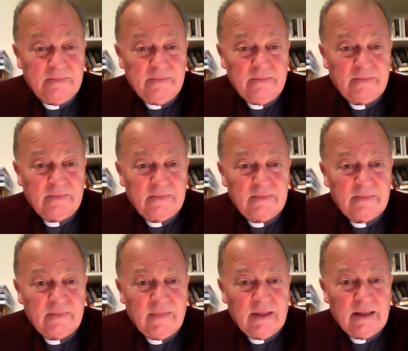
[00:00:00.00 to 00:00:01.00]

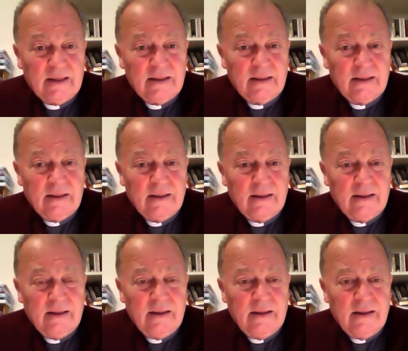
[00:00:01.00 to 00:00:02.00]

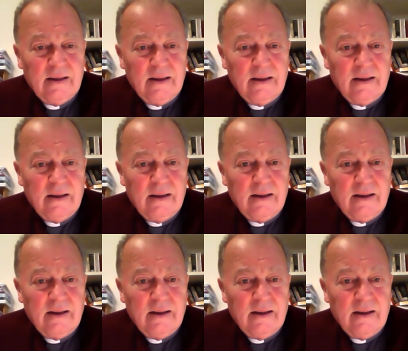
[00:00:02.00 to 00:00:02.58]
No one is speaking in this clip.